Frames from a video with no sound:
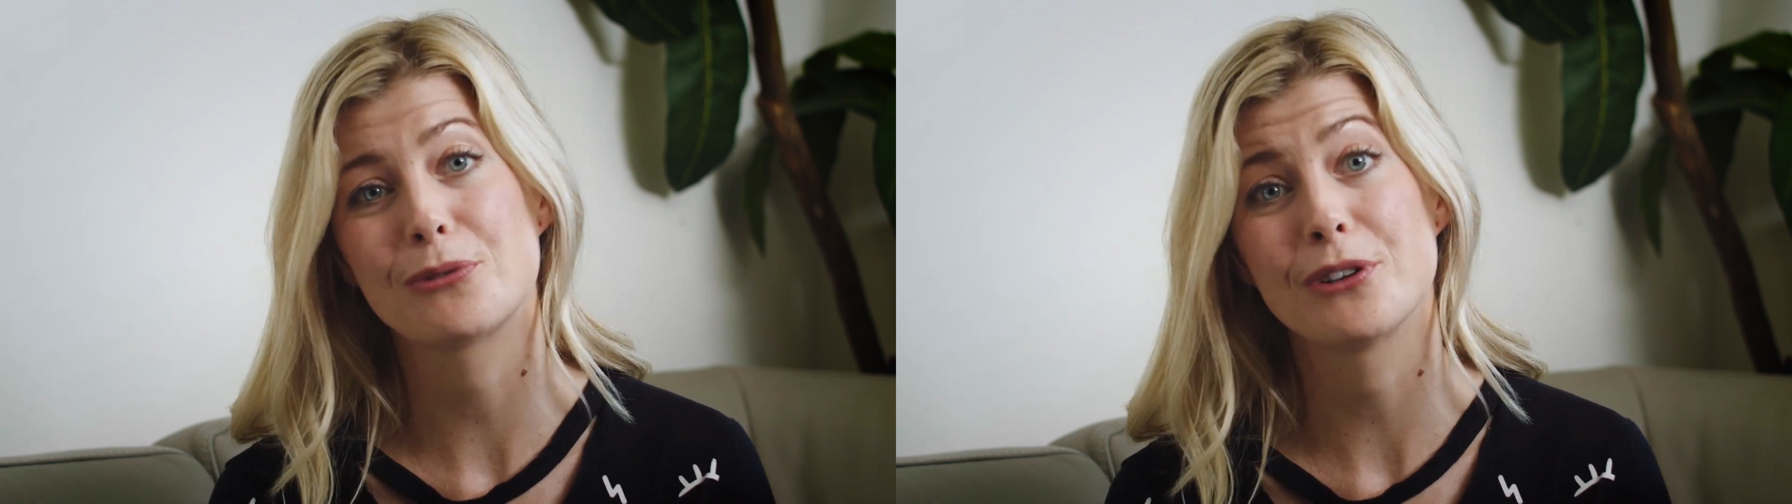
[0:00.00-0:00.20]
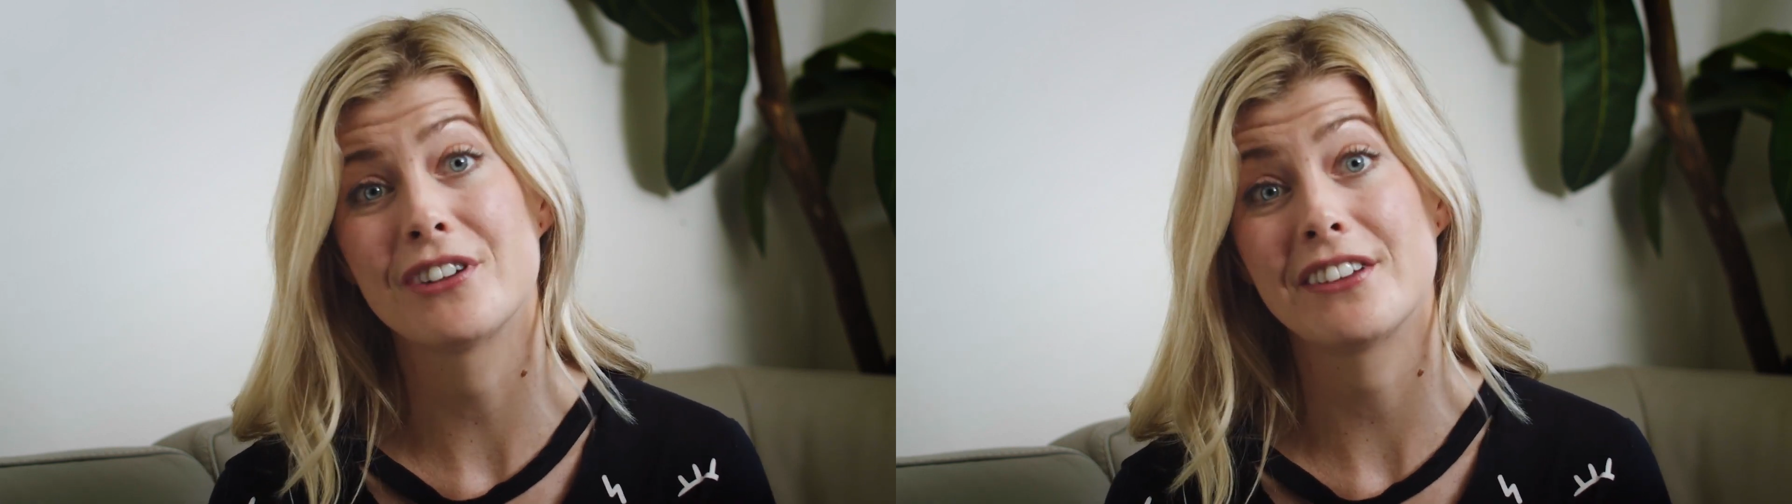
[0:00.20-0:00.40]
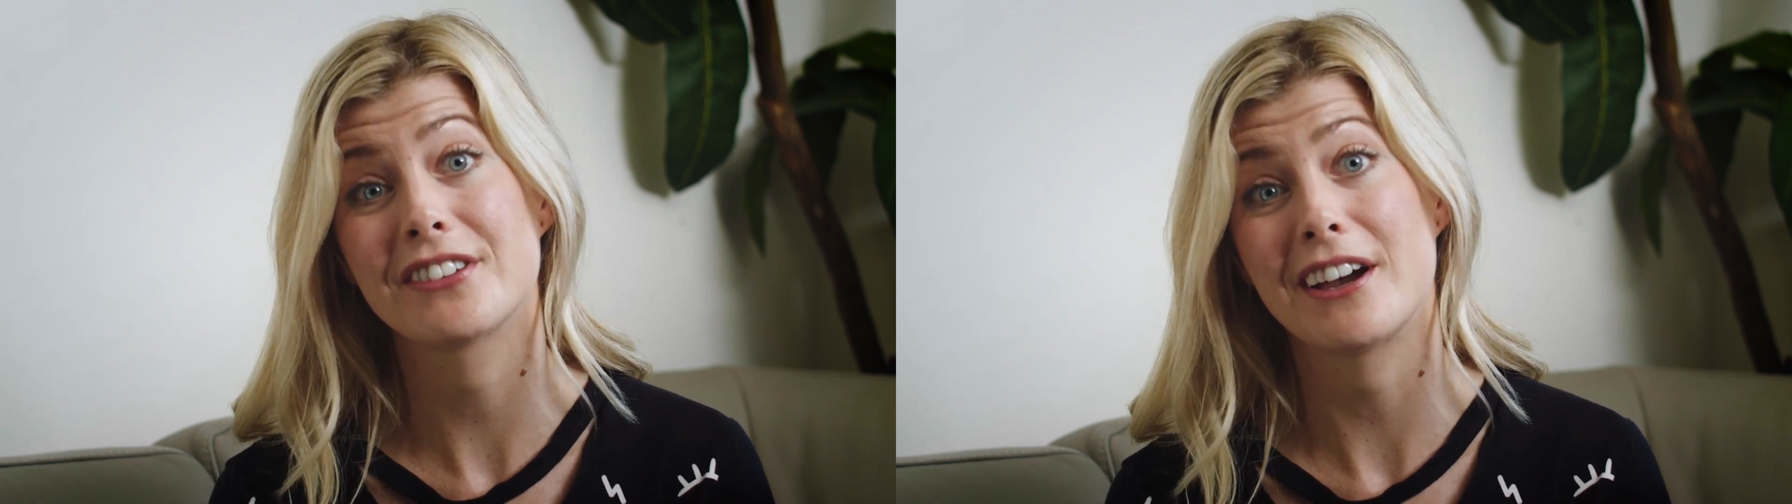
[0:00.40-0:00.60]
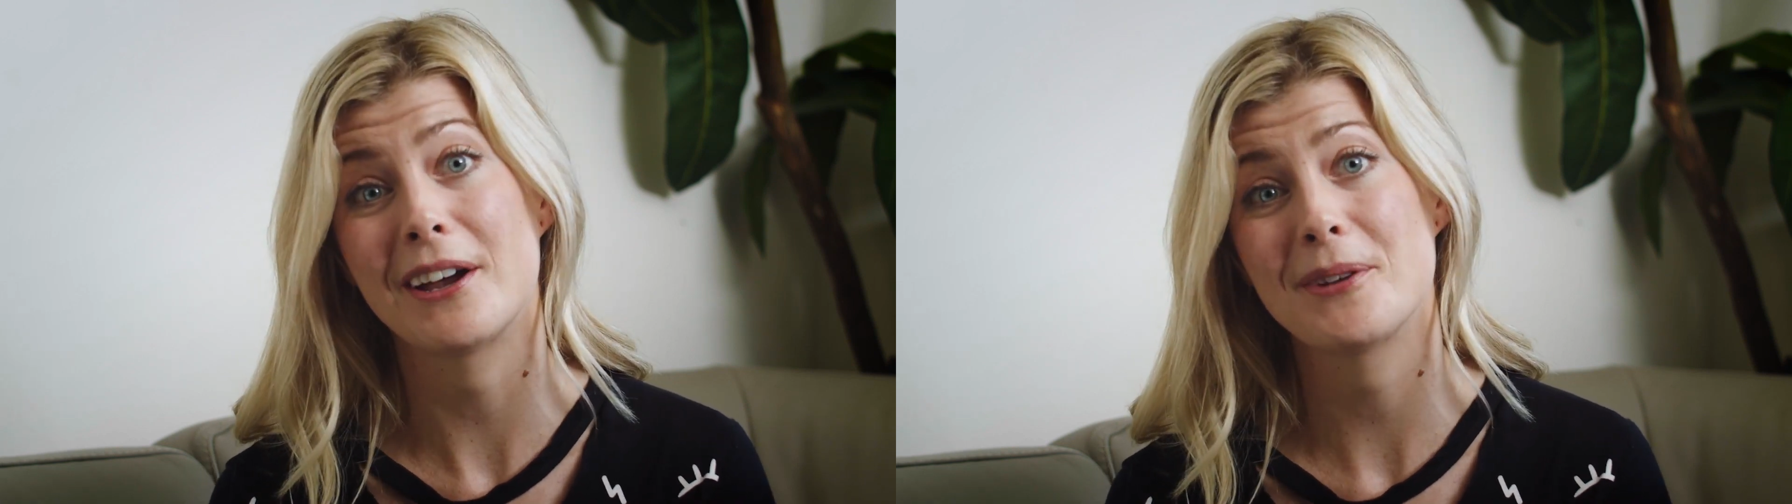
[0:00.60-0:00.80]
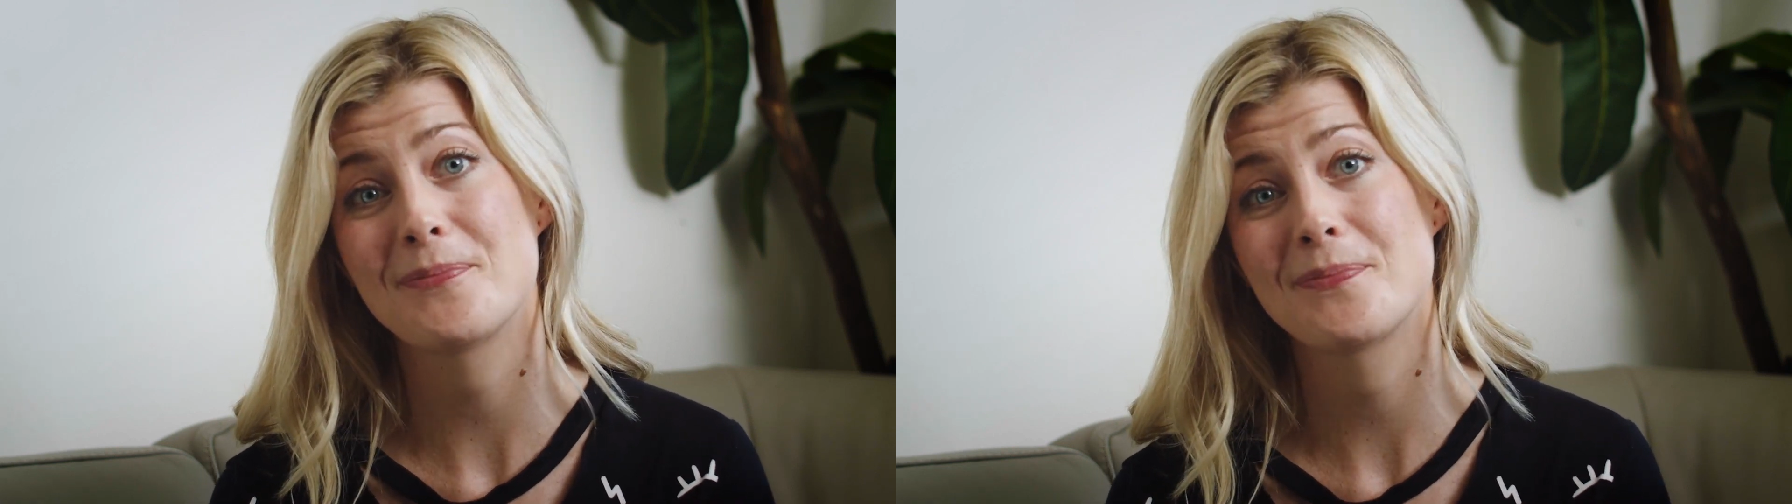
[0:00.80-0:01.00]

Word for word: a real nice guy.